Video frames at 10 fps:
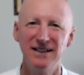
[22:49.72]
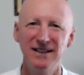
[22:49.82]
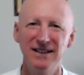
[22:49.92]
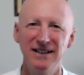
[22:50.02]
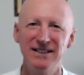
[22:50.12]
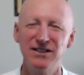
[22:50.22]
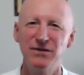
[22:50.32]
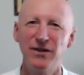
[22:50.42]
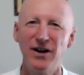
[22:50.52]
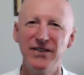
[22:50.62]
Yeah, it's
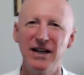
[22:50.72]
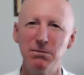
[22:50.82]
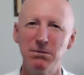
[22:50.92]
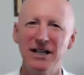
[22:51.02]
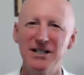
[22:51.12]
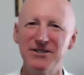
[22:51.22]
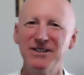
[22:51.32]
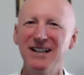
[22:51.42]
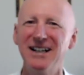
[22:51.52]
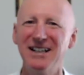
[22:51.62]
to find that pleasure
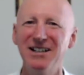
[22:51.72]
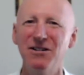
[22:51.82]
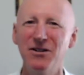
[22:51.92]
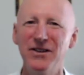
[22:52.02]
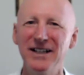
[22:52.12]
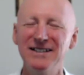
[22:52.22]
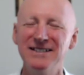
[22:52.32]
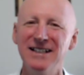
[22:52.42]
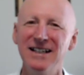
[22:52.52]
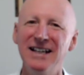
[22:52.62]
in letting go of
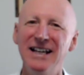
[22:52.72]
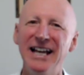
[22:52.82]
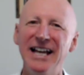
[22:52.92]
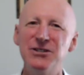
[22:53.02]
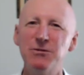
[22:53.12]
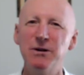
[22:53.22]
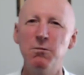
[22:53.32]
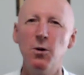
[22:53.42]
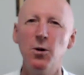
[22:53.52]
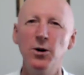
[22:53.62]
things. It's
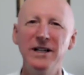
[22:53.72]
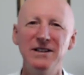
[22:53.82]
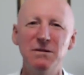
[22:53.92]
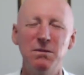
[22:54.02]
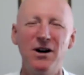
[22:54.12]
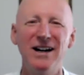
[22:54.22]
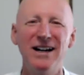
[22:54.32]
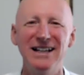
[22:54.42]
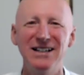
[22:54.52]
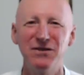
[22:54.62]
rewarding the
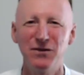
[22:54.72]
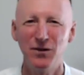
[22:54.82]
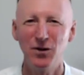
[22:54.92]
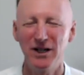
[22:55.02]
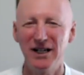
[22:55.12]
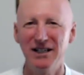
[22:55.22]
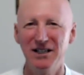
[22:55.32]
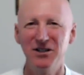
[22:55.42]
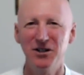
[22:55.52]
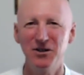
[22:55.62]
mind for
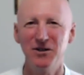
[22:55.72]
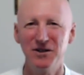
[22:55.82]
letting go.